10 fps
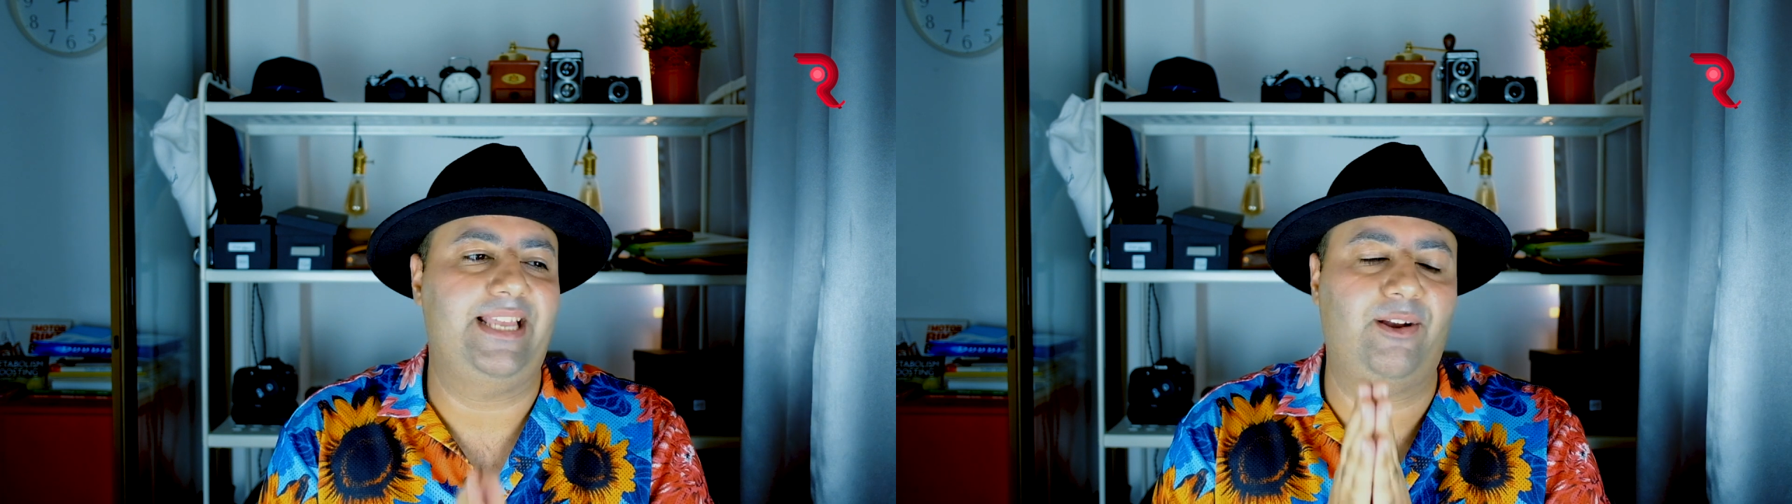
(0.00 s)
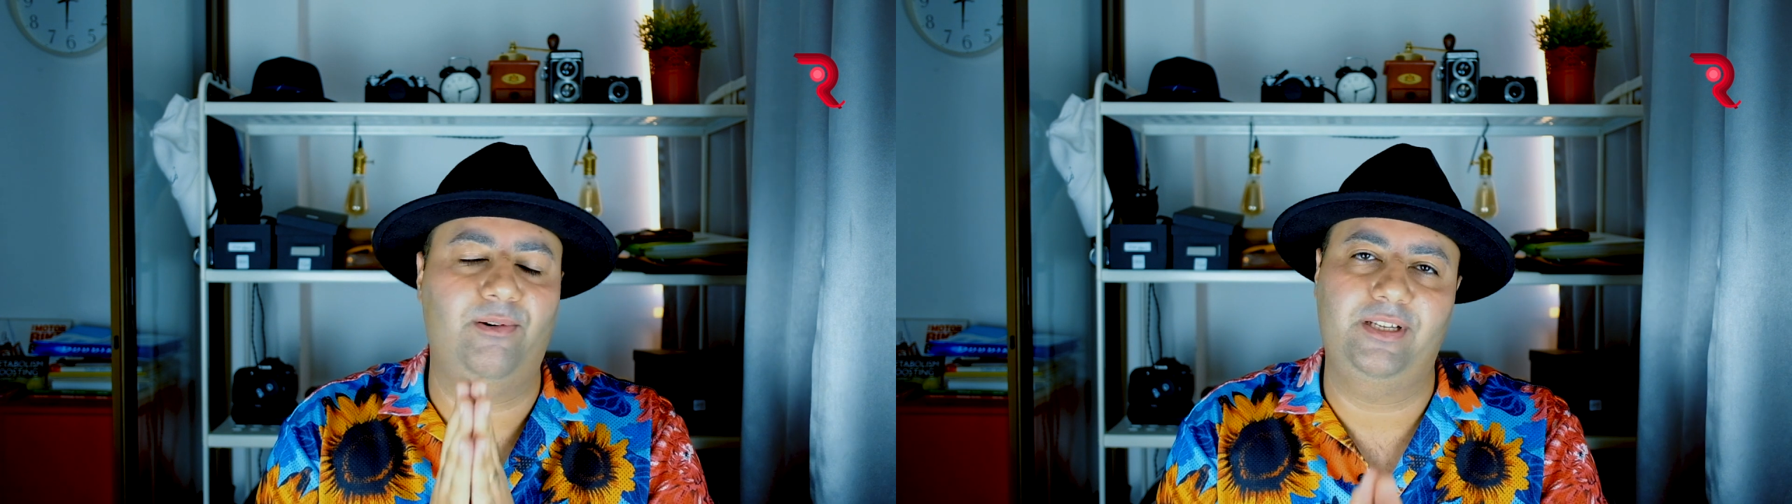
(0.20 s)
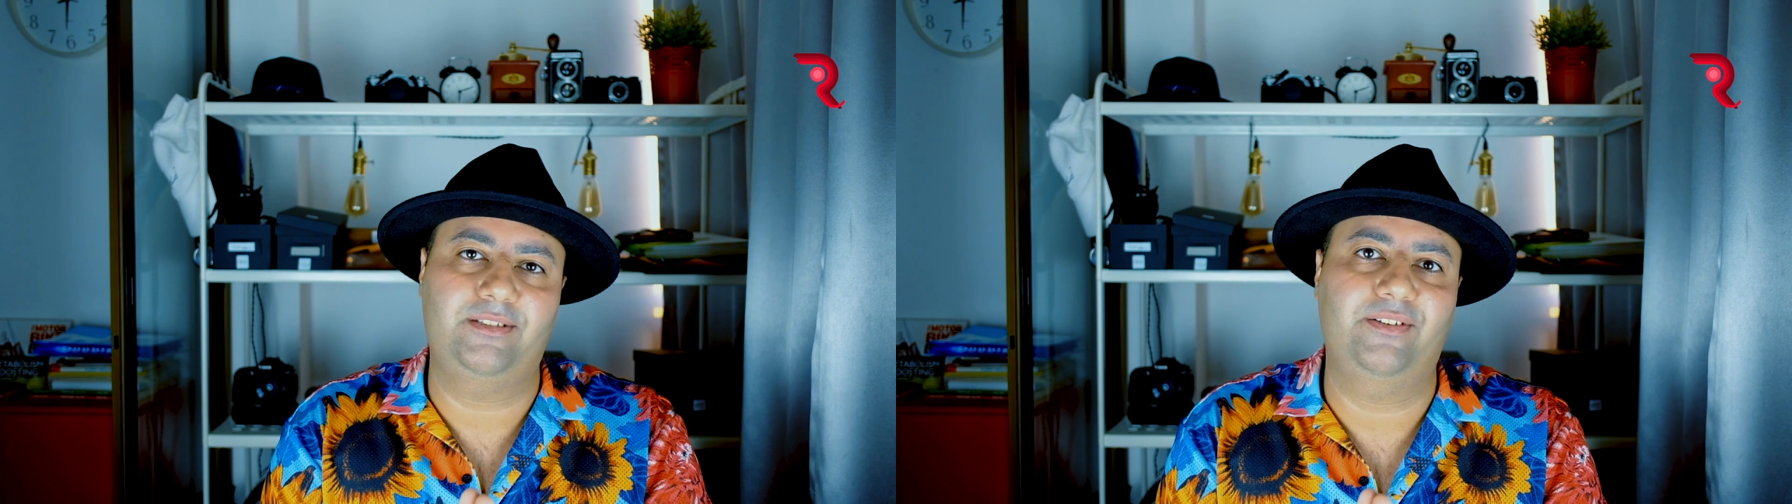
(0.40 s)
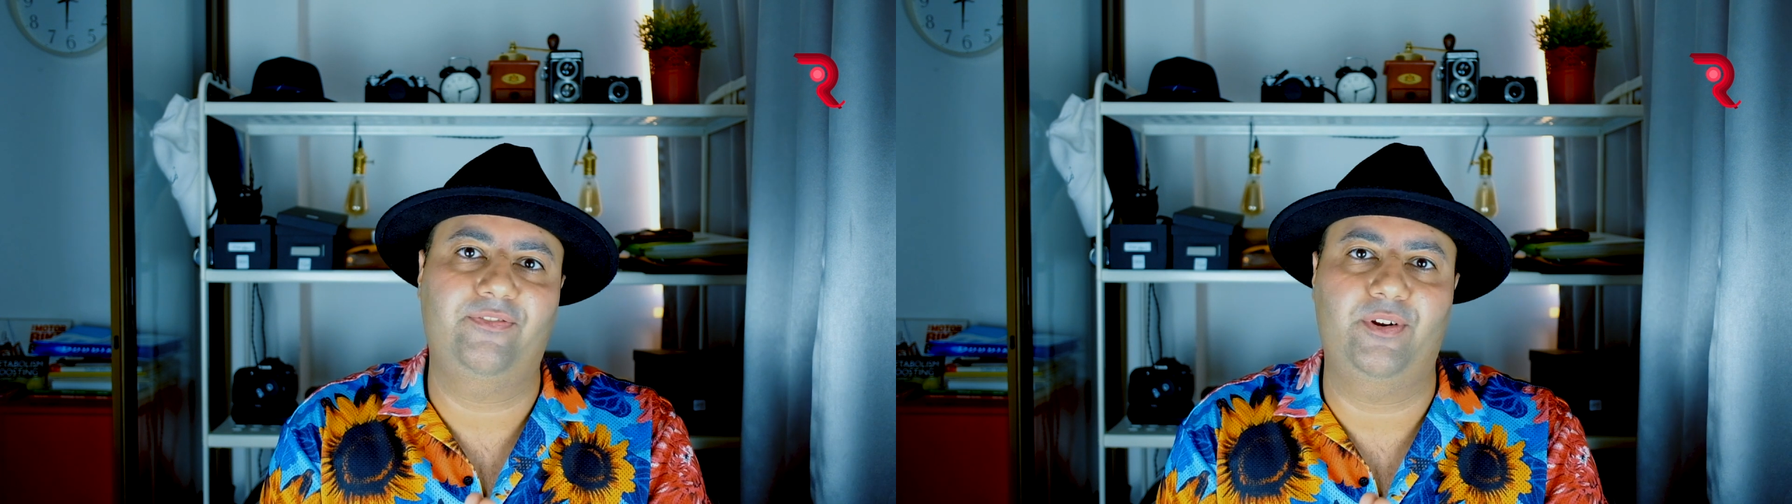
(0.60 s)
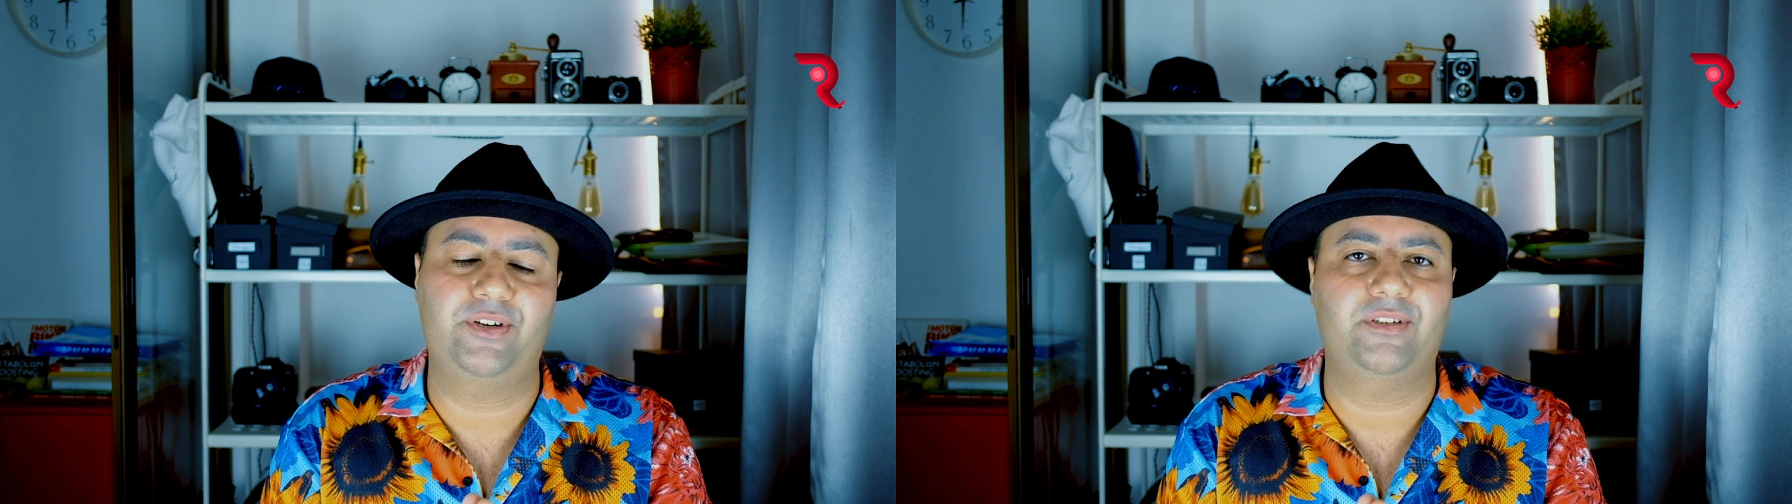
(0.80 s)
According to the
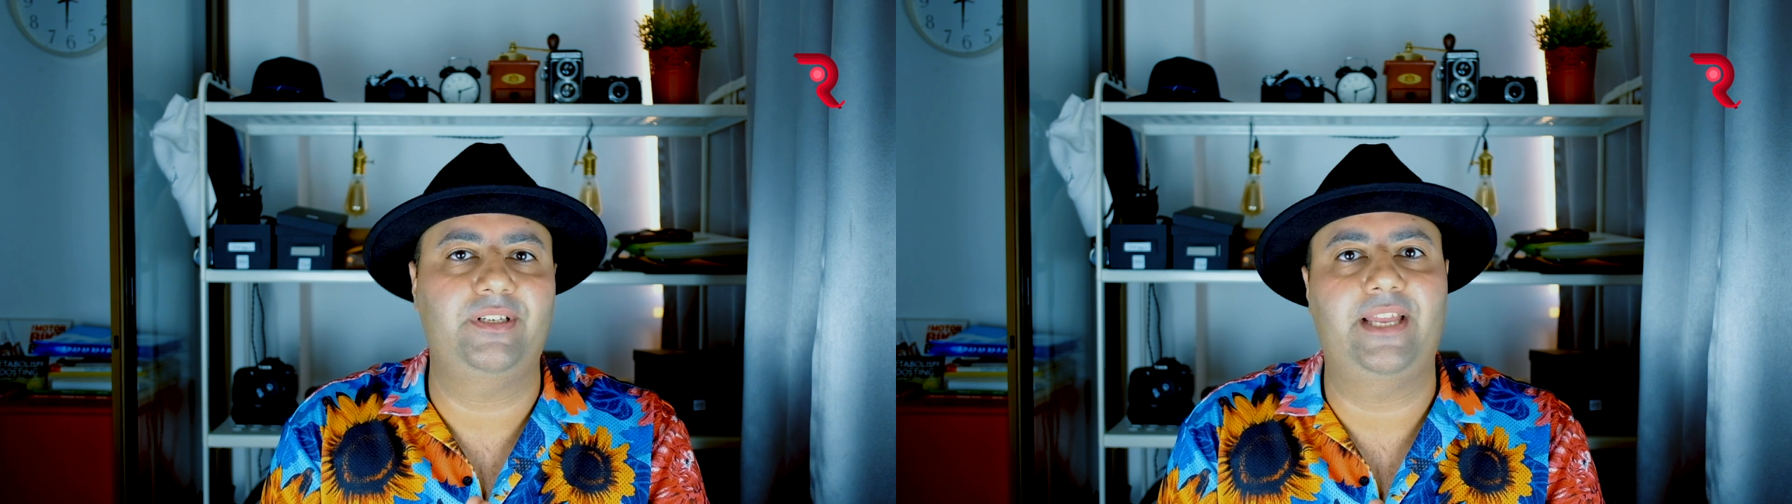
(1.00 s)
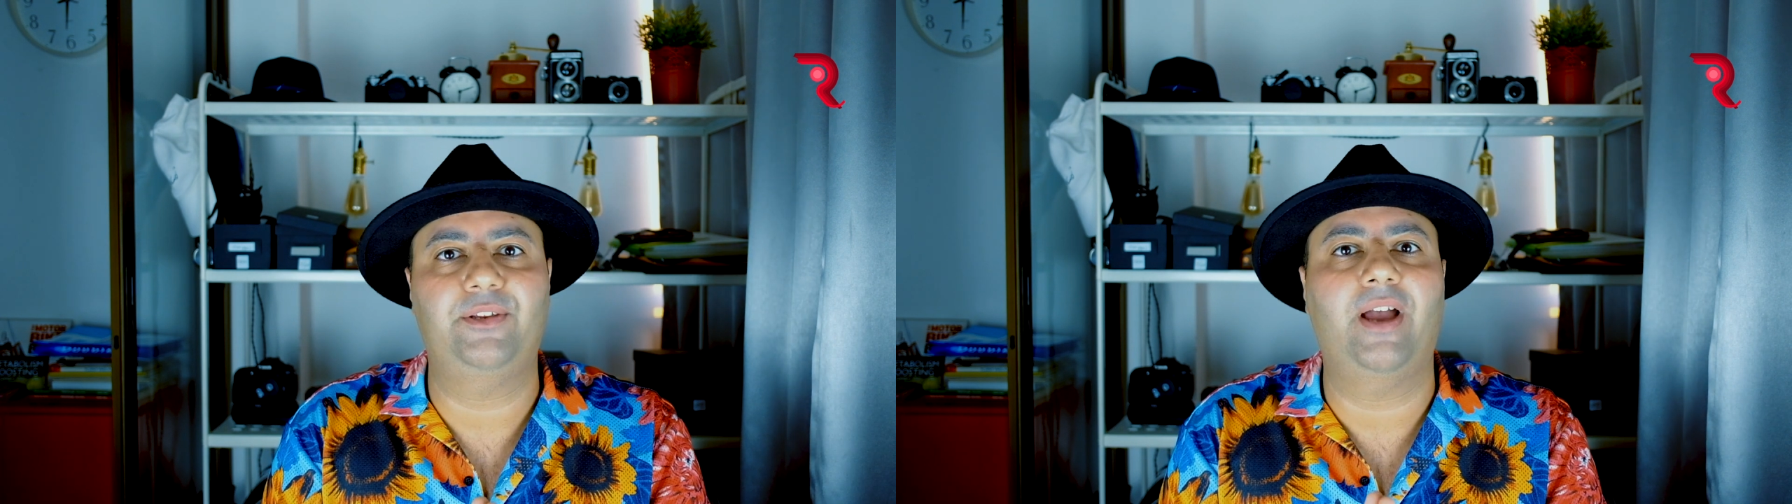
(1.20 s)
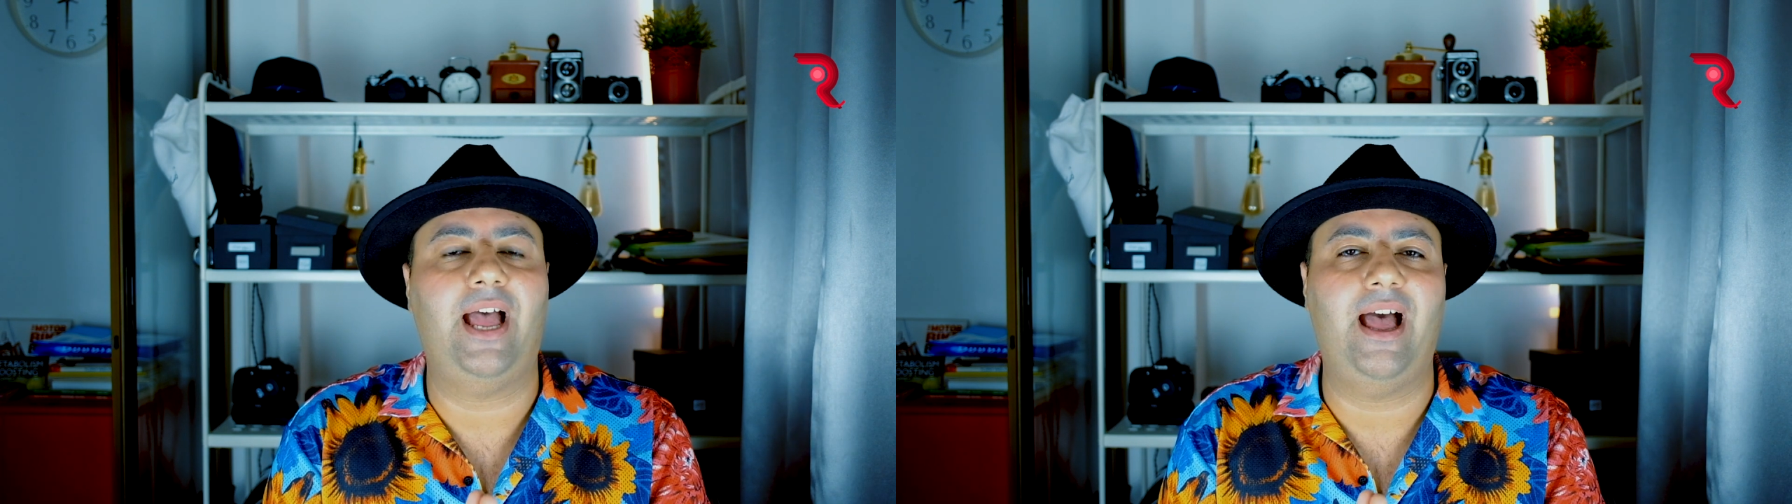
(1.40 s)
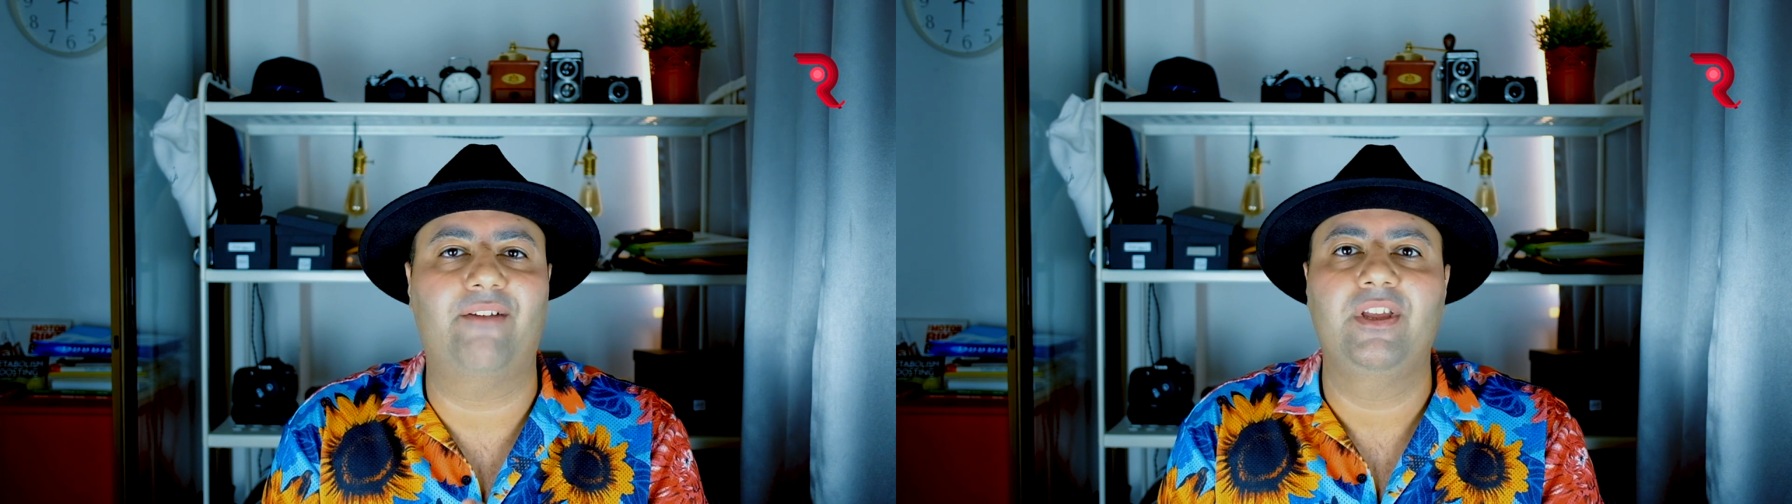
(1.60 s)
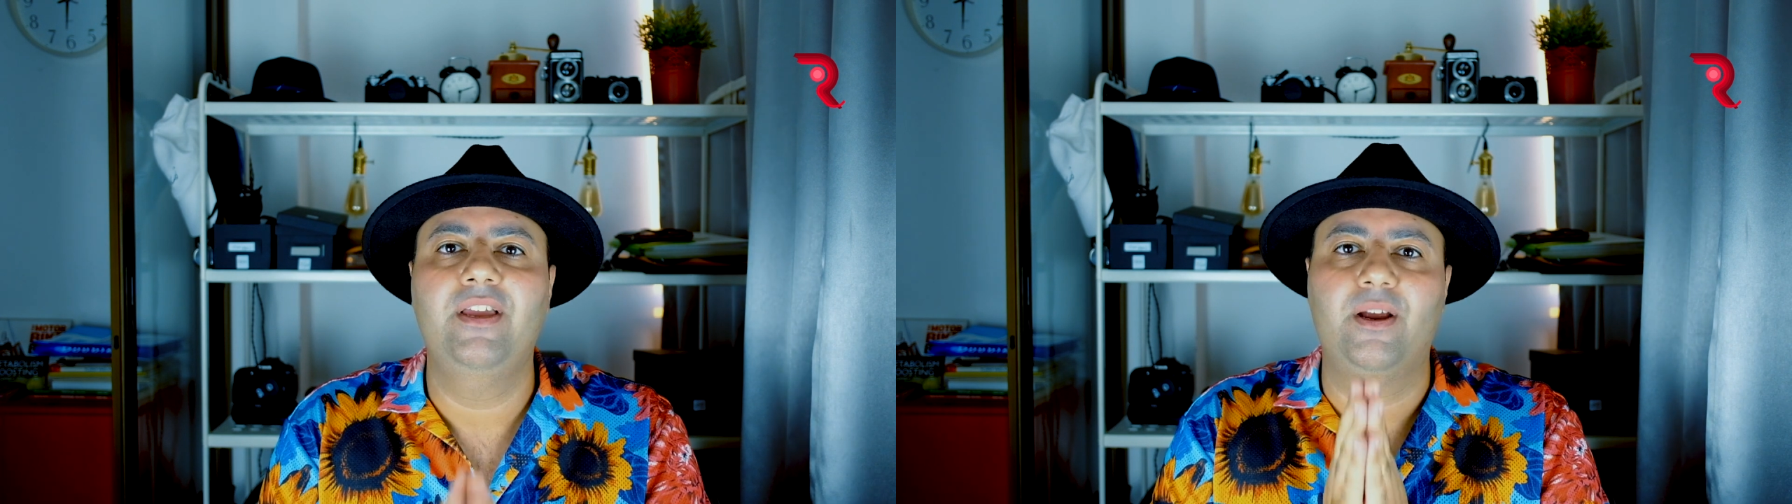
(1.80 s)
photo shoot that you have,